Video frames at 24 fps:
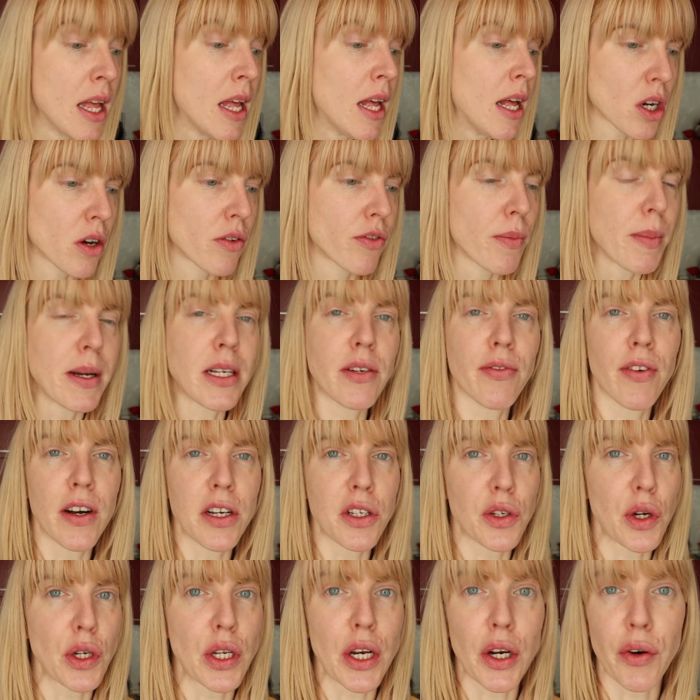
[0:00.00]
So for me to
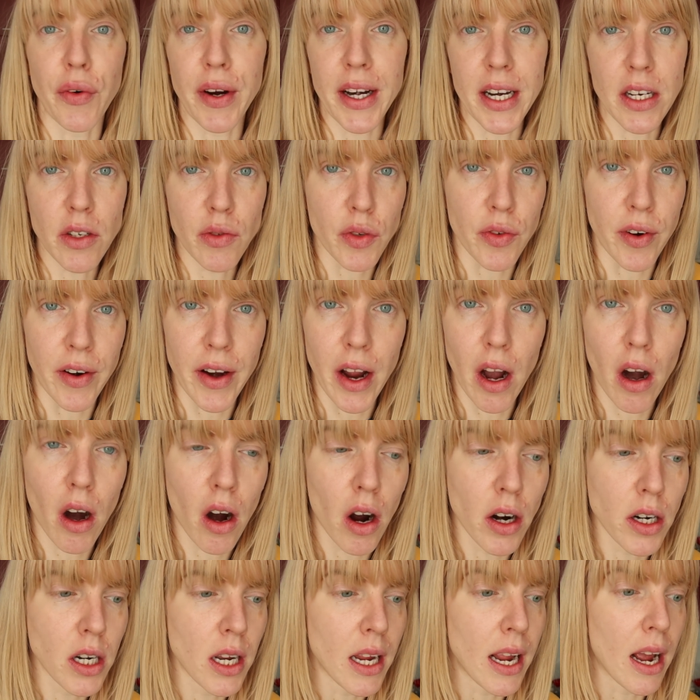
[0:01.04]
find certain ingredients was very
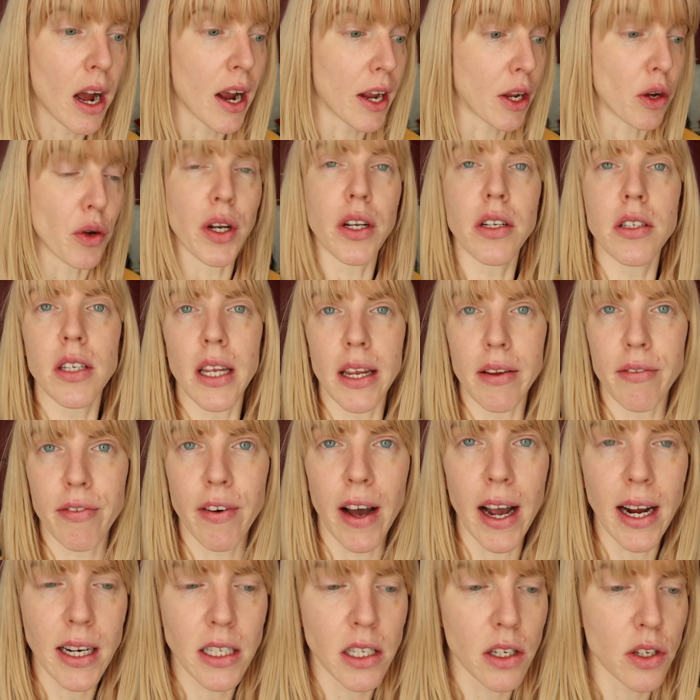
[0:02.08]
hard. I couldn't, in
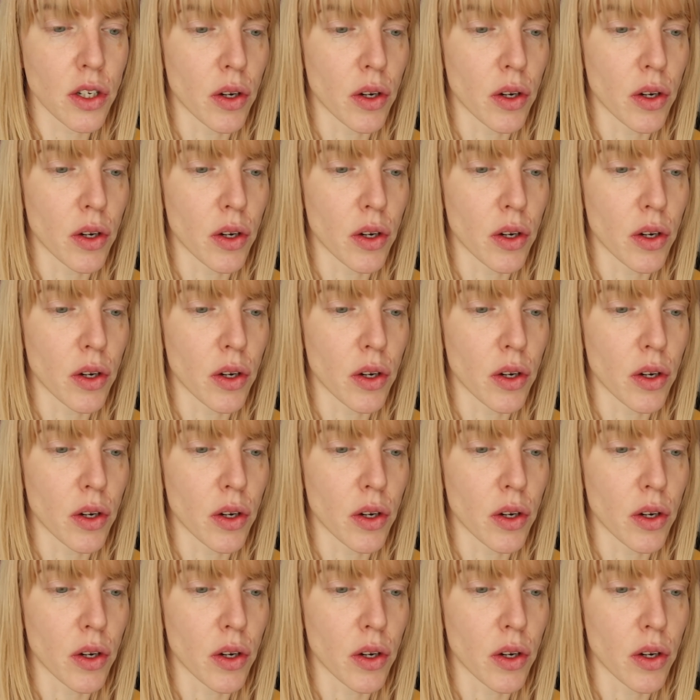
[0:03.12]
fact.